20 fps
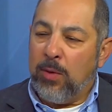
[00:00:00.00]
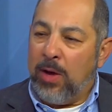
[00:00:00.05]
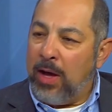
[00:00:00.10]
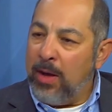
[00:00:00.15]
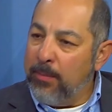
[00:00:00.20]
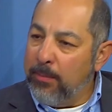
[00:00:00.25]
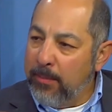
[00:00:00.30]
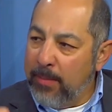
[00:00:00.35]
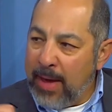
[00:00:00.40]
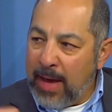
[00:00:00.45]
well,
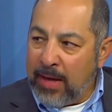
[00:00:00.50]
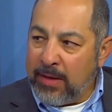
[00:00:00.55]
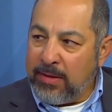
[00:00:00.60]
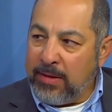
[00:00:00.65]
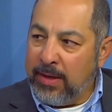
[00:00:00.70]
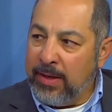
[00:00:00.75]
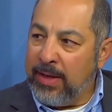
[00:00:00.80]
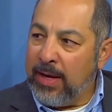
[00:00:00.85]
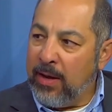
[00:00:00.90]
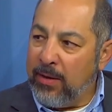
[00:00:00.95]
I'm
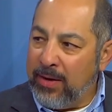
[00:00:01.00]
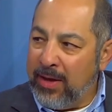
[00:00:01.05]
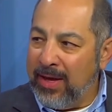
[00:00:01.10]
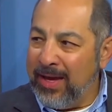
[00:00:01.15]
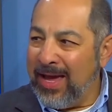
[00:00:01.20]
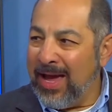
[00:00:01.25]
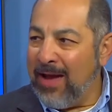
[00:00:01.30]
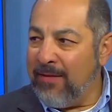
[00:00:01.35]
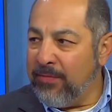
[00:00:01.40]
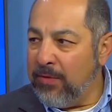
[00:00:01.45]
maxing it out. Now,
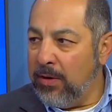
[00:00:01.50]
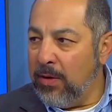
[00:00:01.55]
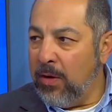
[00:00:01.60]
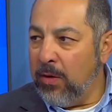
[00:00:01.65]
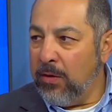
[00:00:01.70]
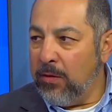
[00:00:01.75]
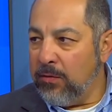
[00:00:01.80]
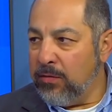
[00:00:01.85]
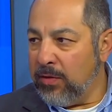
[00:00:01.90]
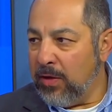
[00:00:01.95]
you have to know
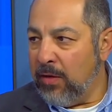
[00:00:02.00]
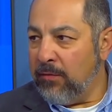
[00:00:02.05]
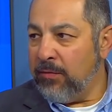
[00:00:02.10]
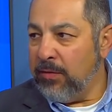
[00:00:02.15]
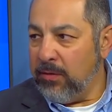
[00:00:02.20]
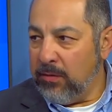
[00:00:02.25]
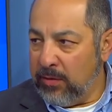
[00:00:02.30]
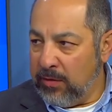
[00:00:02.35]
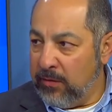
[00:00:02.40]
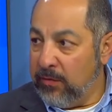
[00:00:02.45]
yourself
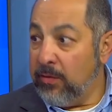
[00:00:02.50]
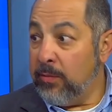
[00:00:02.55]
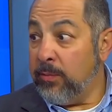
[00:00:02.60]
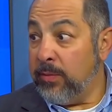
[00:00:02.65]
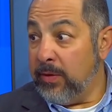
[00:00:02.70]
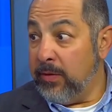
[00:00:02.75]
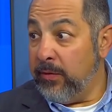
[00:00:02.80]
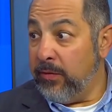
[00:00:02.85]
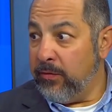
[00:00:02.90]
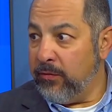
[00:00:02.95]
and your
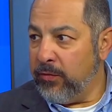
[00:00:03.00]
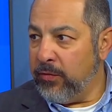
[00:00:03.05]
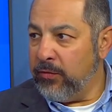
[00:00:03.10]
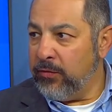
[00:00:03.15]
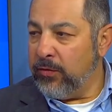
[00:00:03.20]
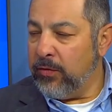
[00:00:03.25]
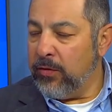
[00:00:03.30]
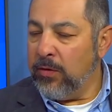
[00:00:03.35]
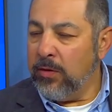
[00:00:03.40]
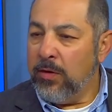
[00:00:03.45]
disciplines for
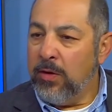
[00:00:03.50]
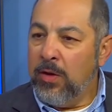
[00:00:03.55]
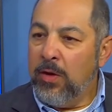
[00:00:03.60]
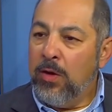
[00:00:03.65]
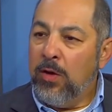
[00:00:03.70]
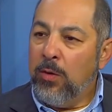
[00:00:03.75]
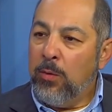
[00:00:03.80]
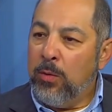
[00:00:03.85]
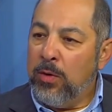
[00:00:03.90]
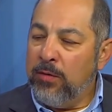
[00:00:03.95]
sure.
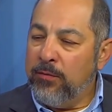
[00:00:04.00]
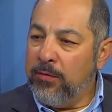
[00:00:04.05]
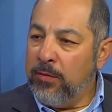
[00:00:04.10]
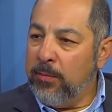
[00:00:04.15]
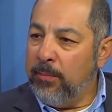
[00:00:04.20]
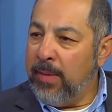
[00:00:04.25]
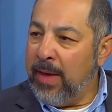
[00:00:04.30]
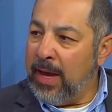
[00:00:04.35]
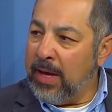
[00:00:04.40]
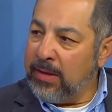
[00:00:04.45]
What if you're
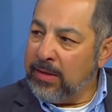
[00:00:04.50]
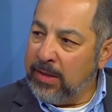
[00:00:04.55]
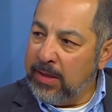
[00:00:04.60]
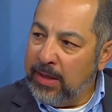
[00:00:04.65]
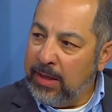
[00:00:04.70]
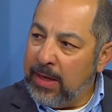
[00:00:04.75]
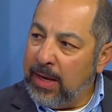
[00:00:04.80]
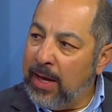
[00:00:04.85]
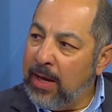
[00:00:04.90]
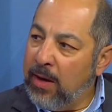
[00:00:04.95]
maxing
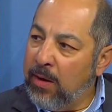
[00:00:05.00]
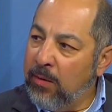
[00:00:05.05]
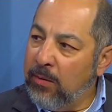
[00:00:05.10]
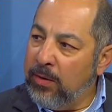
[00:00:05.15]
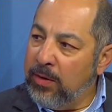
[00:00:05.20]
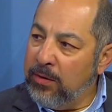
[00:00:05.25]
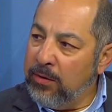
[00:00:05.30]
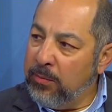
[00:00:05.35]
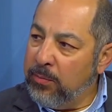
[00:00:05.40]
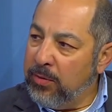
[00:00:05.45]
it out
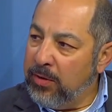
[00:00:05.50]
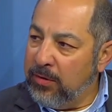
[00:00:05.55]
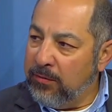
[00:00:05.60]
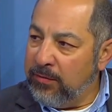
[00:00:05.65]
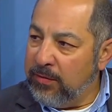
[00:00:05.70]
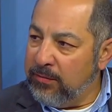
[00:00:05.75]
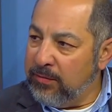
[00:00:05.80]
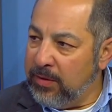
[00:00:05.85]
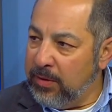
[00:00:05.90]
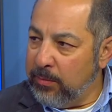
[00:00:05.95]
and you're putting
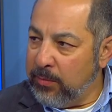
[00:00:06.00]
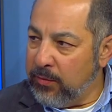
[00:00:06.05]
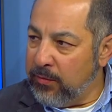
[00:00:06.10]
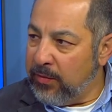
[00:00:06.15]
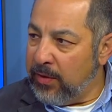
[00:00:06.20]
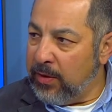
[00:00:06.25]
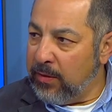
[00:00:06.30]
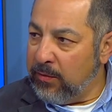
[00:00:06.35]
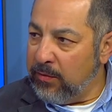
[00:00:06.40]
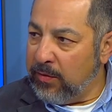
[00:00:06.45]
15%
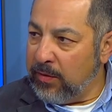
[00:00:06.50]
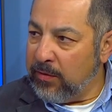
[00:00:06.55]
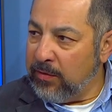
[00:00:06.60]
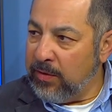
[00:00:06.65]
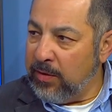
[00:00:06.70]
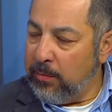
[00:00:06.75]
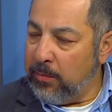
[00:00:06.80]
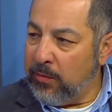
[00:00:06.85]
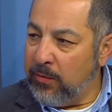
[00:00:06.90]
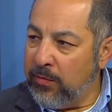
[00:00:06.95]
or
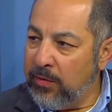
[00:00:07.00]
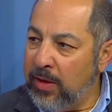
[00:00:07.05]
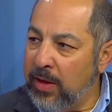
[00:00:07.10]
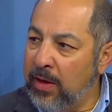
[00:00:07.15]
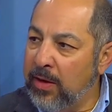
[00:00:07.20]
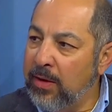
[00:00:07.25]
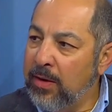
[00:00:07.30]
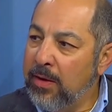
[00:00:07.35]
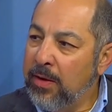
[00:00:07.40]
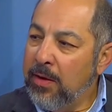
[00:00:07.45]

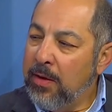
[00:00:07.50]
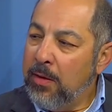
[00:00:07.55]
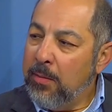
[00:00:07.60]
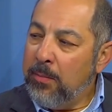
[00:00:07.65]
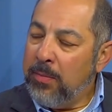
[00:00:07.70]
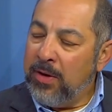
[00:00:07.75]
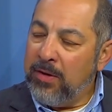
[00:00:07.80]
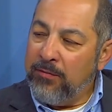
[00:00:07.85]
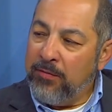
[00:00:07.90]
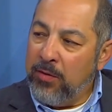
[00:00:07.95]
16%,
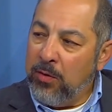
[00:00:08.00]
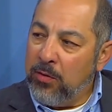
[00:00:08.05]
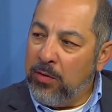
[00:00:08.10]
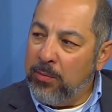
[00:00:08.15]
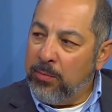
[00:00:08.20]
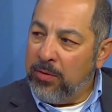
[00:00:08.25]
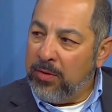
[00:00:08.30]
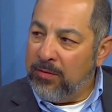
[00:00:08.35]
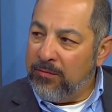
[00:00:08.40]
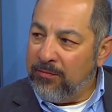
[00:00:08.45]
but if you only
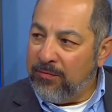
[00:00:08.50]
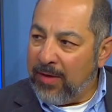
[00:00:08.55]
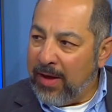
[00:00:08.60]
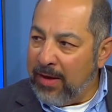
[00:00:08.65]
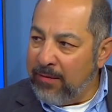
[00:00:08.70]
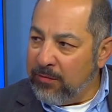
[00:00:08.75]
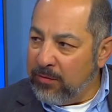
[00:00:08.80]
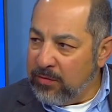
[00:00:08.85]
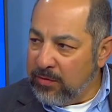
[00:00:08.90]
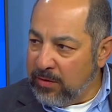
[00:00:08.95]
put
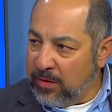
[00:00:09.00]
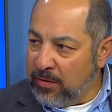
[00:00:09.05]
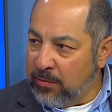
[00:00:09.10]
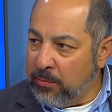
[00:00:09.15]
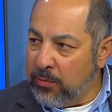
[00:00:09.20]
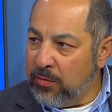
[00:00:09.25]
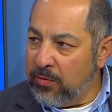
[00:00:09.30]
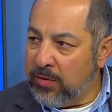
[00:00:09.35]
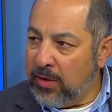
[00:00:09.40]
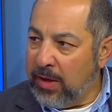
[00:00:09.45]
5 or
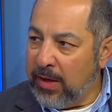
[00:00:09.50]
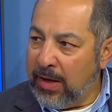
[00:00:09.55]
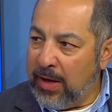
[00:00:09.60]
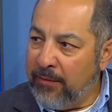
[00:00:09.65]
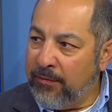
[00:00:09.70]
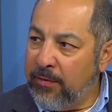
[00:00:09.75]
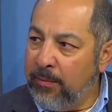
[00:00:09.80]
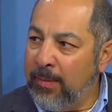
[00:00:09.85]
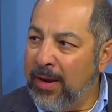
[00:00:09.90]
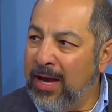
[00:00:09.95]
6%,
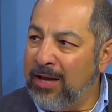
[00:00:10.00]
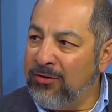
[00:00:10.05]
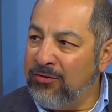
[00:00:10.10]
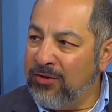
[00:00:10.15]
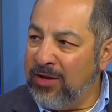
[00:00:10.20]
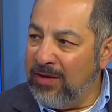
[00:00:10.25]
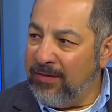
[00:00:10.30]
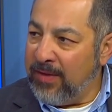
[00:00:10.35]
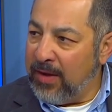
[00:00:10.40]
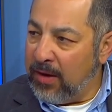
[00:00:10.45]
got the match,
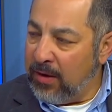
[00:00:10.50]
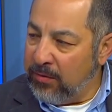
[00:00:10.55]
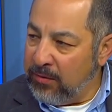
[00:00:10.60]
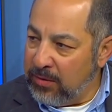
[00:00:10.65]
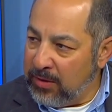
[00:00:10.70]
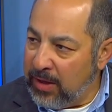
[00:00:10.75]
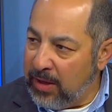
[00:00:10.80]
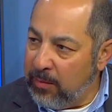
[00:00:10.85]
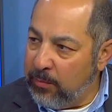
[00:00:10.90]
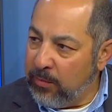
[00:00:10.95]
take that
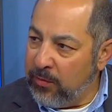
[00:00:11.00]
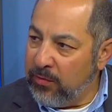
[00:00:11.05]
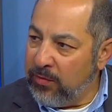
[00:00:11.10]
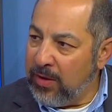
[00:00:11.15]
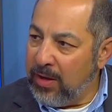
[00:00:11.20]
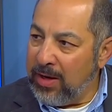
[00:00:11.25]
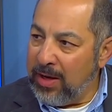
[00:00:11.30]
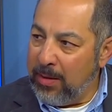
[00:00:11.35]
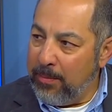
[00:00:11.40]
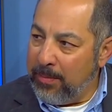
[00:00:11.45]
other
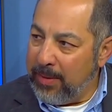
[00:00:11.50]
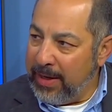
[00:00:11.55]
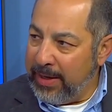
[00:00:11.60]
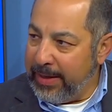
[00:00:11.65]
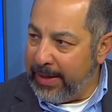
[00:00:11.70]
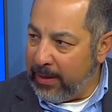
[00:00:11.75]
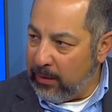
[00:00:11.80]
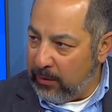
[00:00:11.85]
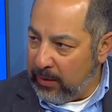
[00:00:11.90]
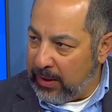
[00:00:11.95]
10% and pay
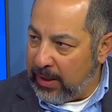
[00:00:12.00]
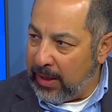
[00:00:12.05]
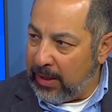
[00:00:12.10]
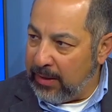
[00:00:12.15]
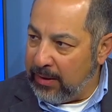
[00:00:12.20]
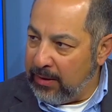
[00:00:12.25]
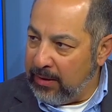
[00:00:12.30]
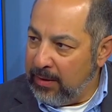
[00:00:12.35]
down debt?